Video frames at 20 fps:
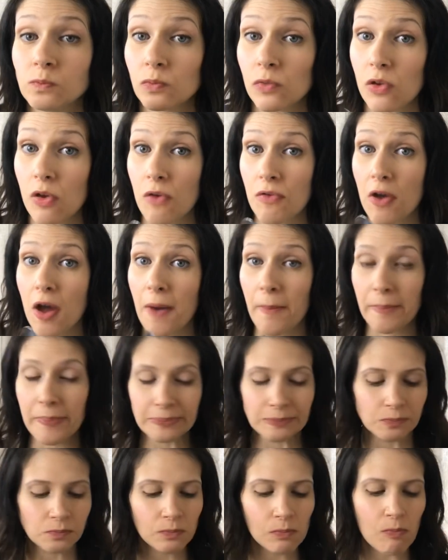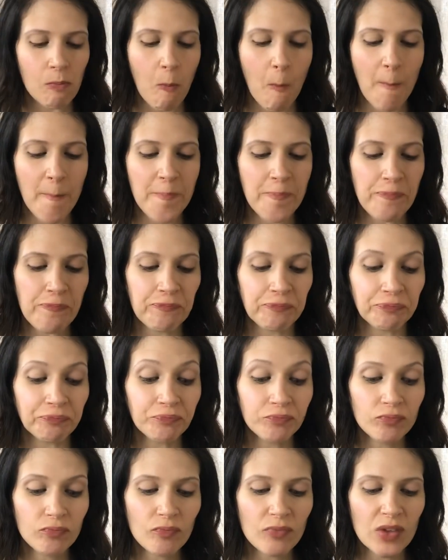And then
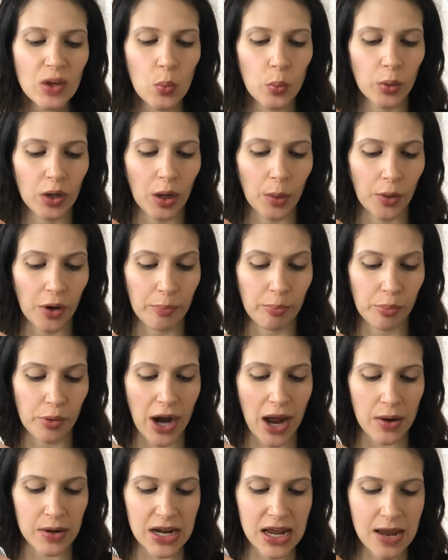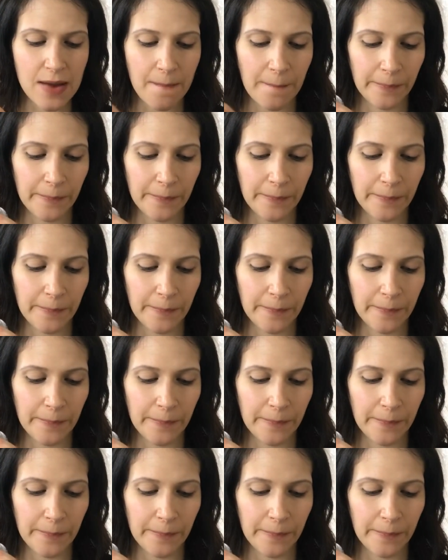we got our brownie.